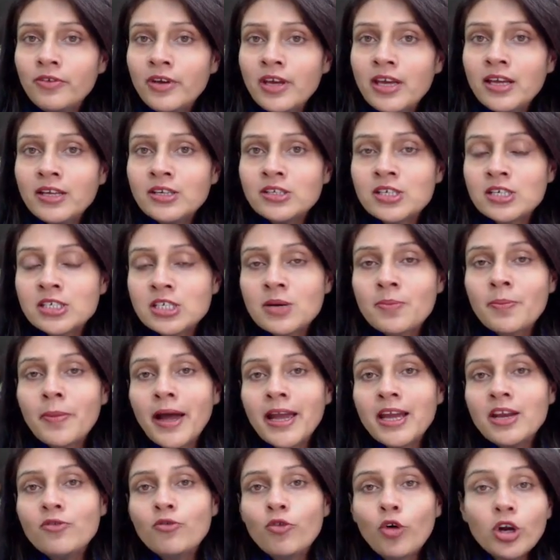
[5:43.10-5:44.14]
we
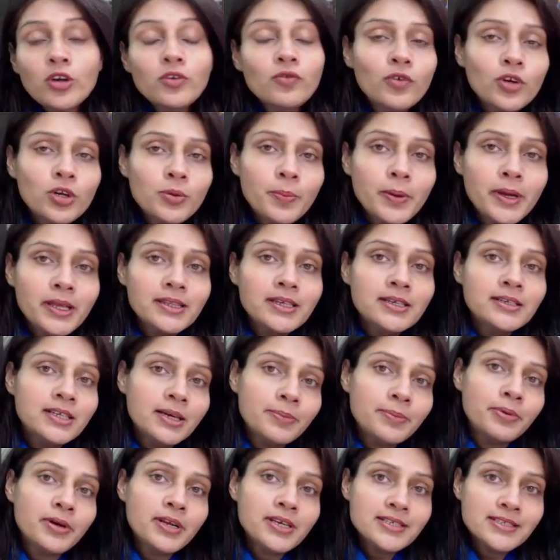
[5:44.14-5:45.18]
determine what would be the
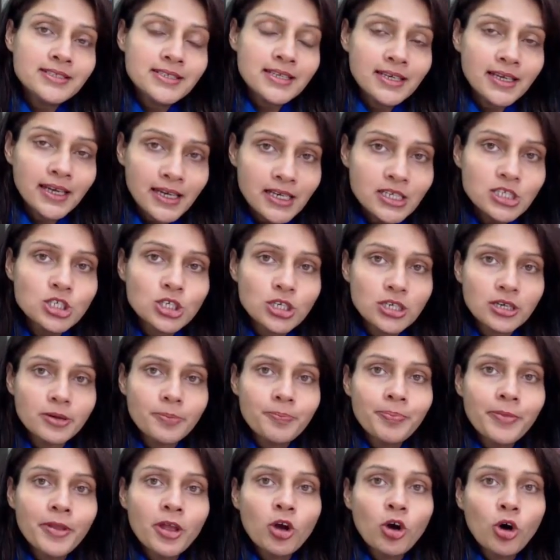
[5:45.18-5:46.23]

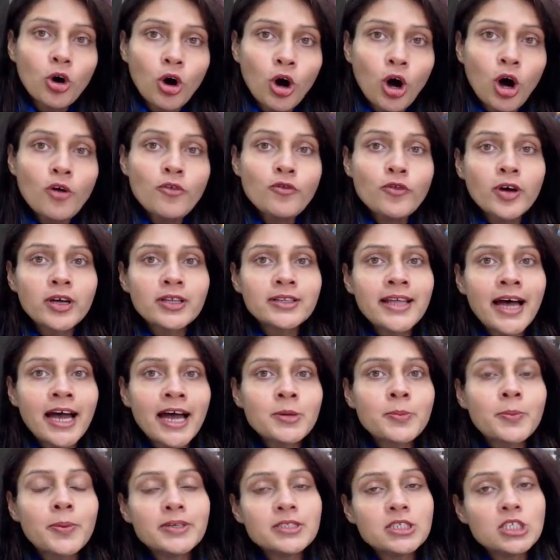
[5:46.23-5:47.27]
depreciation of
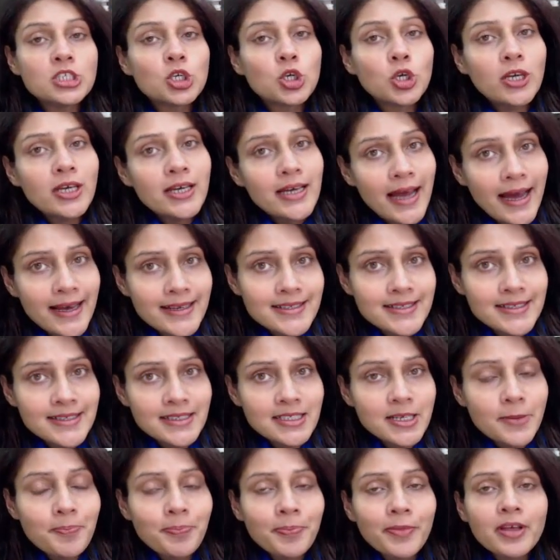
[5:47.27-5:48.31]
that particular
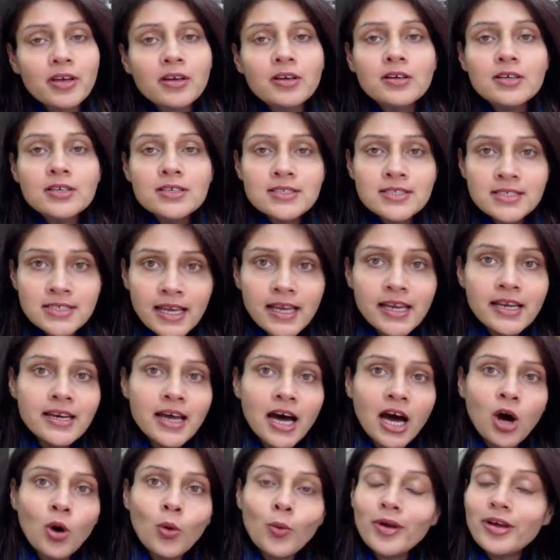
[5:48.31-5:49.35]
asset. Say
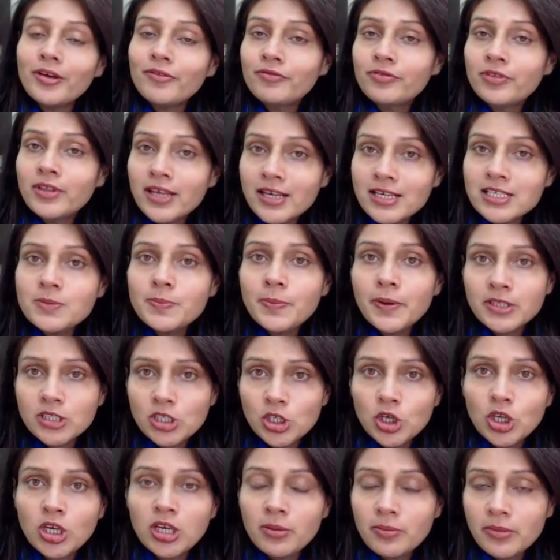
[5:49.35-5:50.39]
now, if this
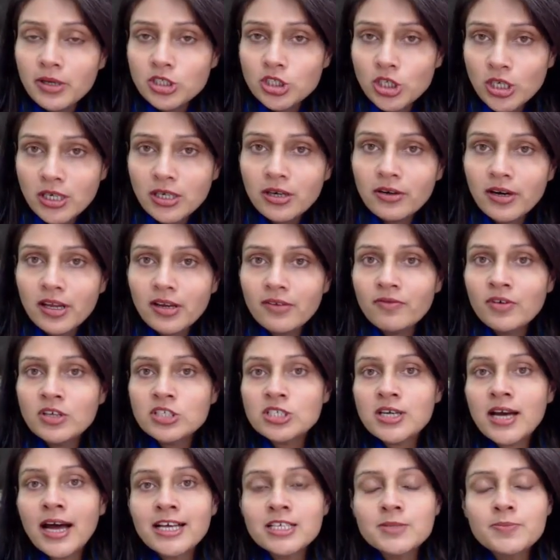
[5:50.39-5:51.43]
particular machinery,
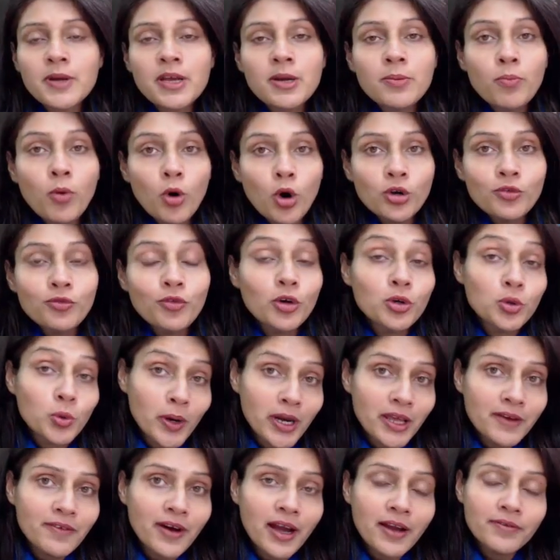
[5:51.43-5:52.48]
which has been bought for
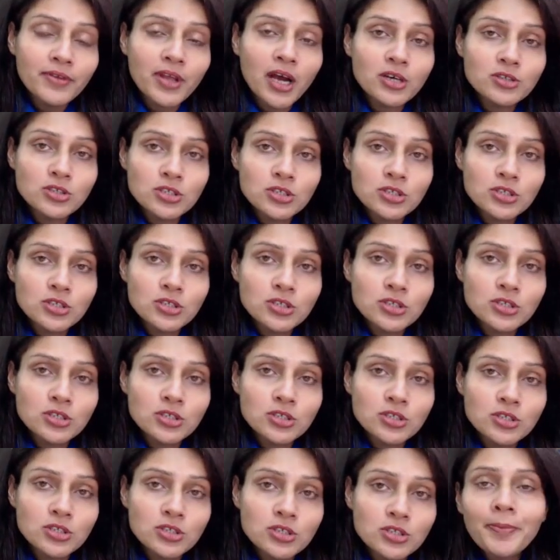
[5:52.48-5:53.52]

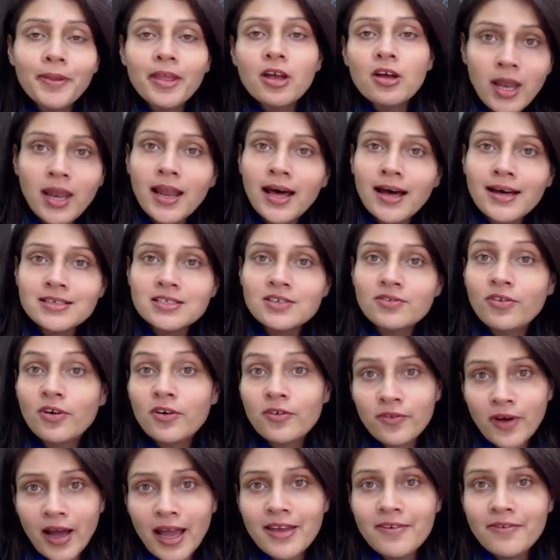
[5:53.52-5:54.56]
$25,000, will last
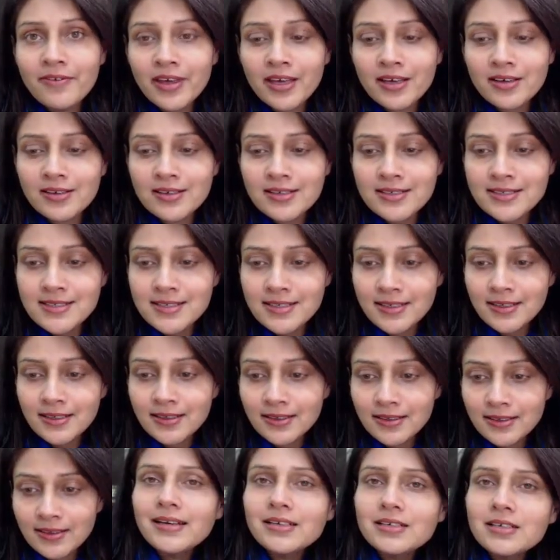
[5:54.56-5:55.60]
for 5 years
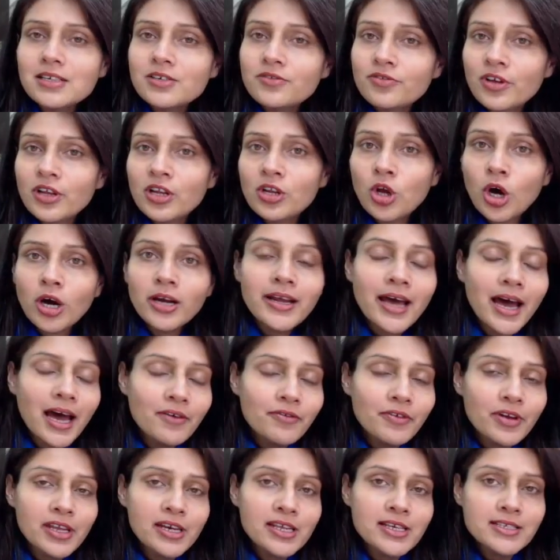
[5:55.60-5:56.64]
and it will not
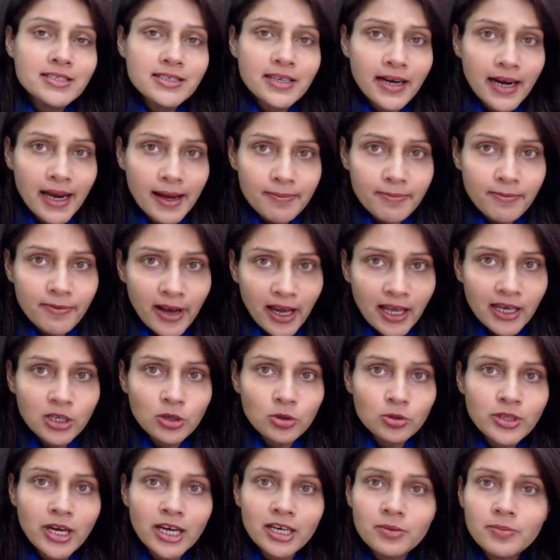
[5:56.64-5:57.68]
have any scrap
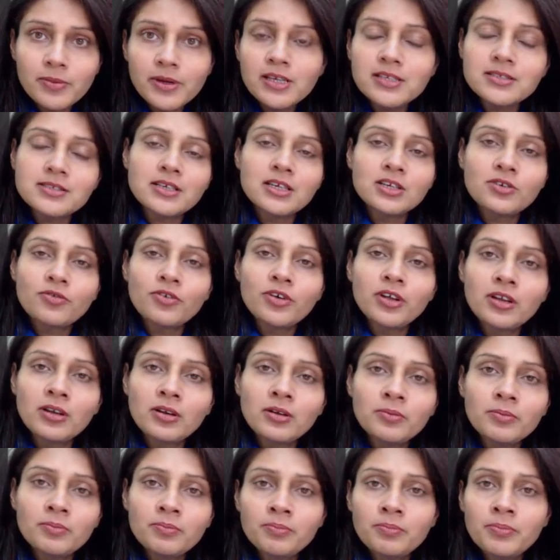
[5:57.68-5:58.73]
value, that means it
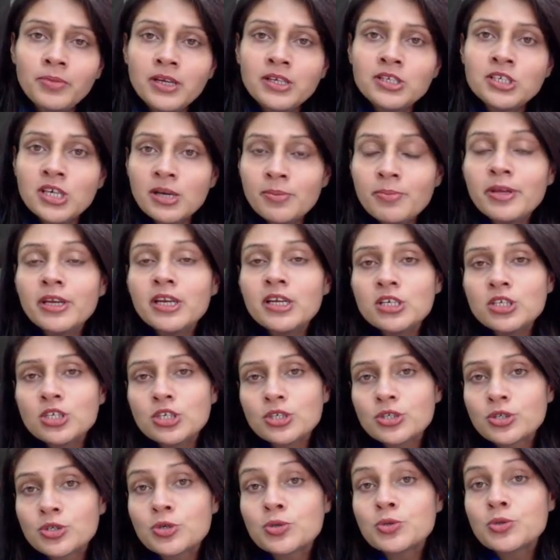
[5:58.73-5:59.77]
will be
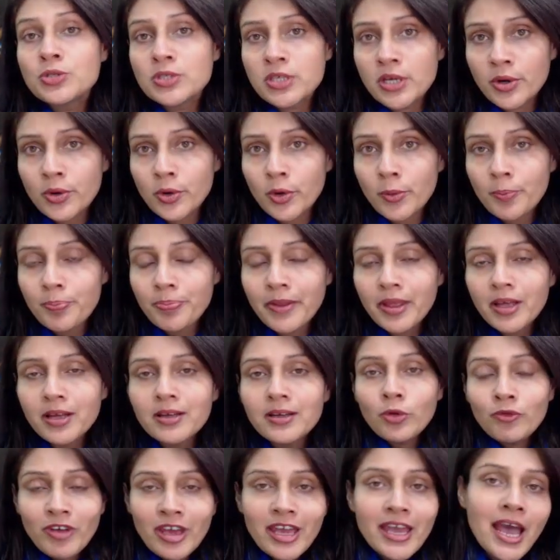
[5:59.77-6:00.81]
diminished to 0.
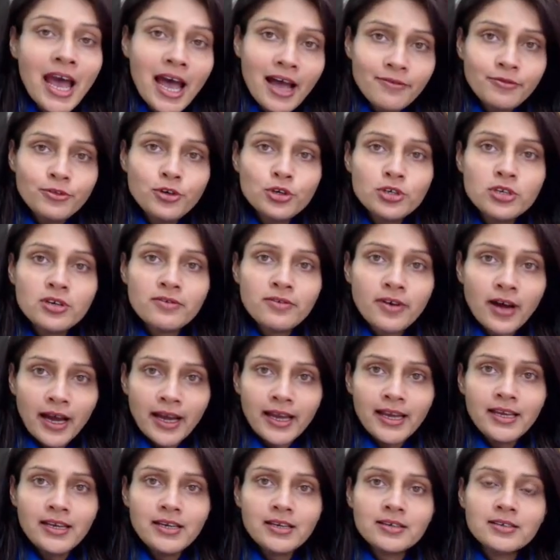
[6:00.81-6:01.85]
So we have to
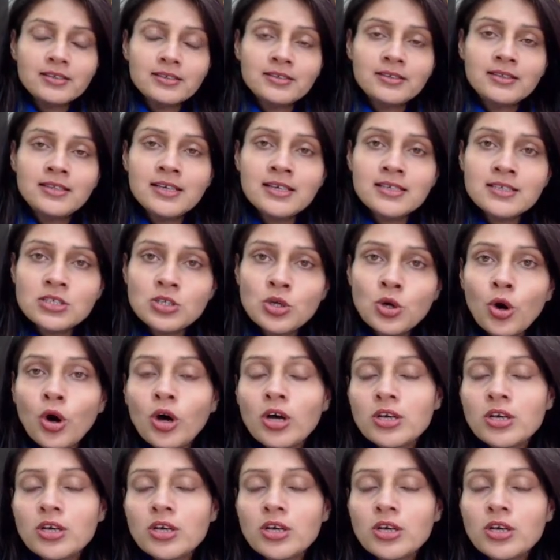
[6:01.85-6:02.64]
divide this